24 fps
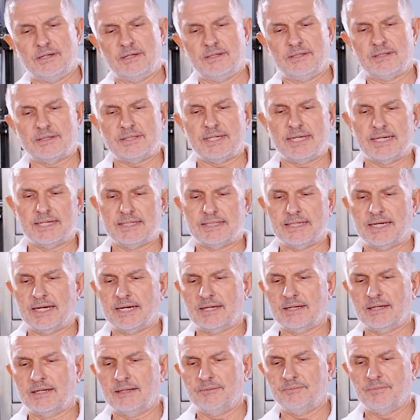sink
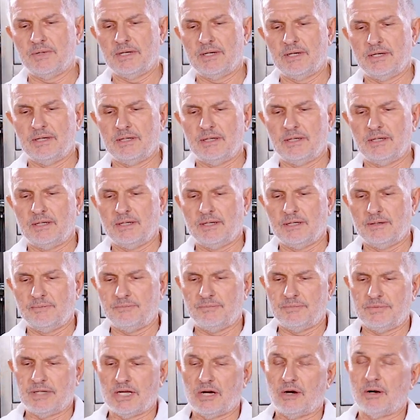deck.
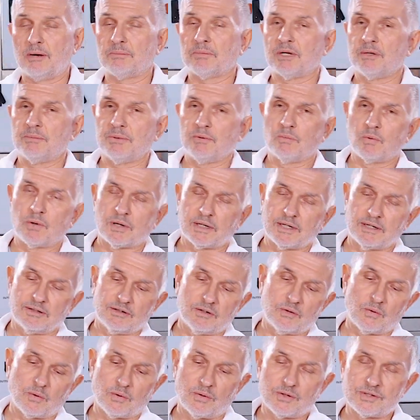Now I'm going to be working, of
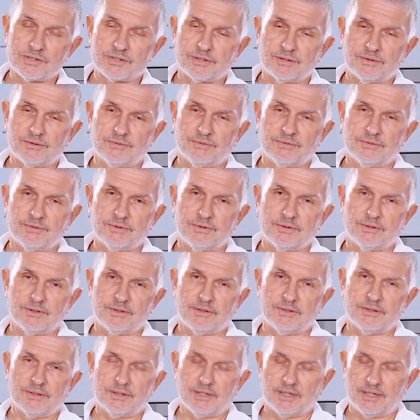course,
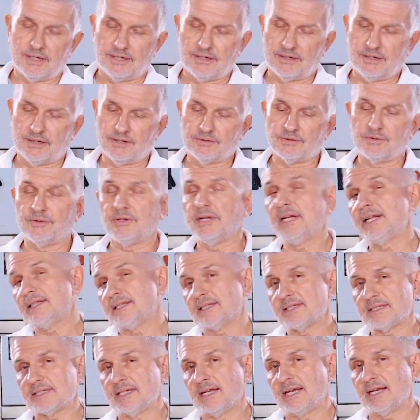underneath
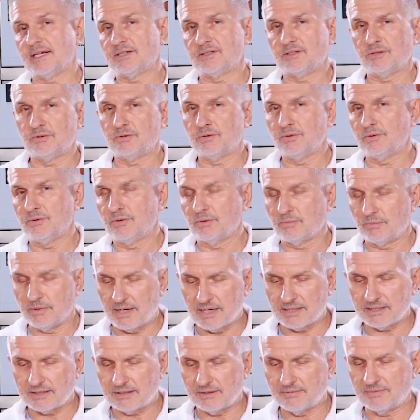the sink to do the
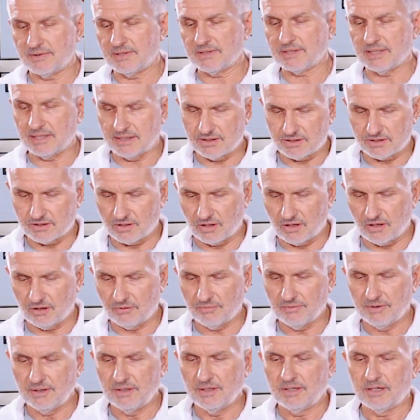rest of this
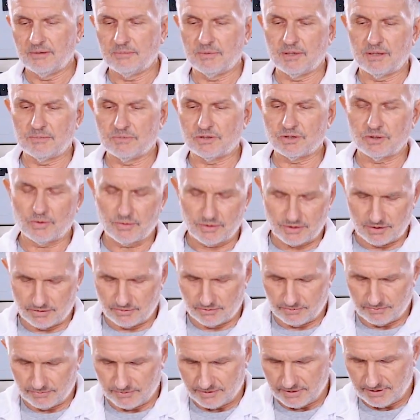install, but I'm showing
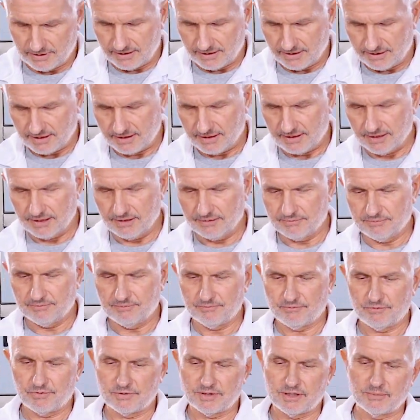you
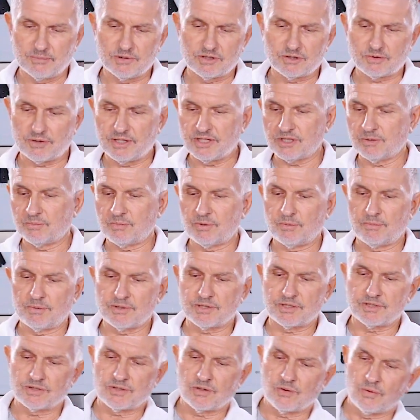for demonstration
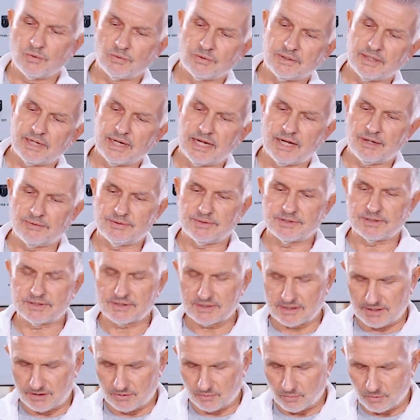purposes only how this
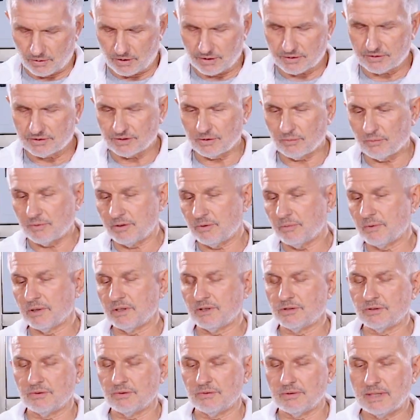is going to work. So what you
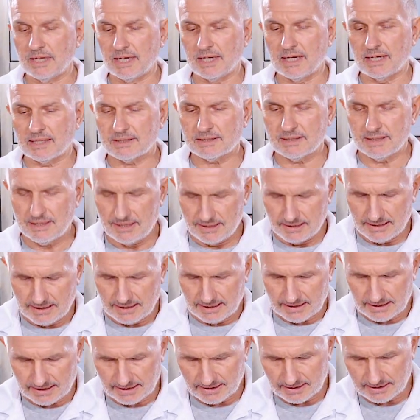want to do next
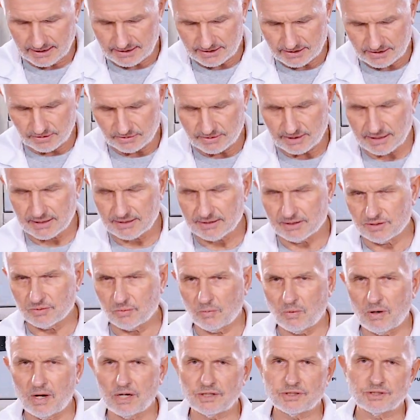is you take this
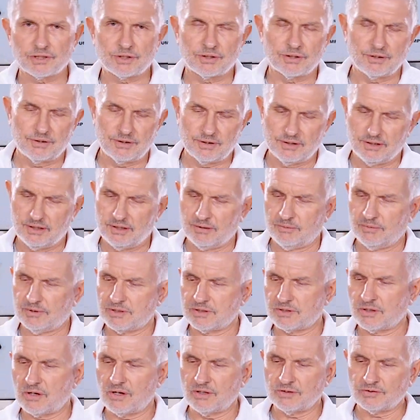washer, which is
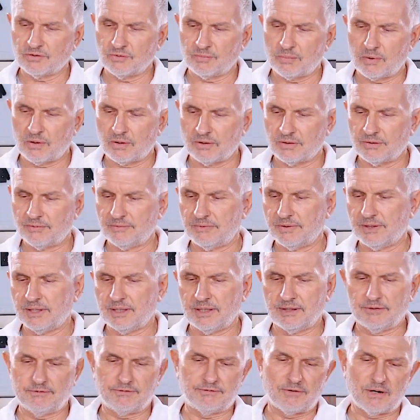also part of
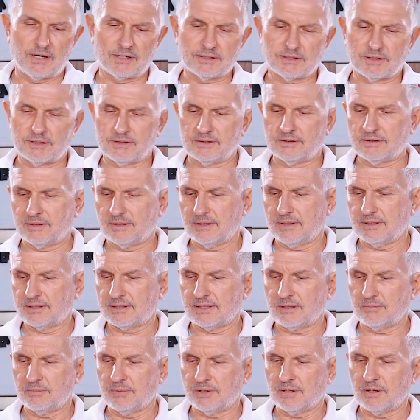the faucet
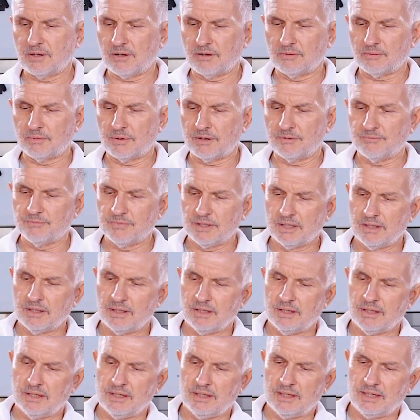assembly hardware,
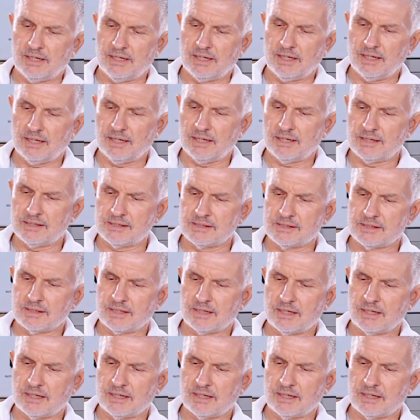and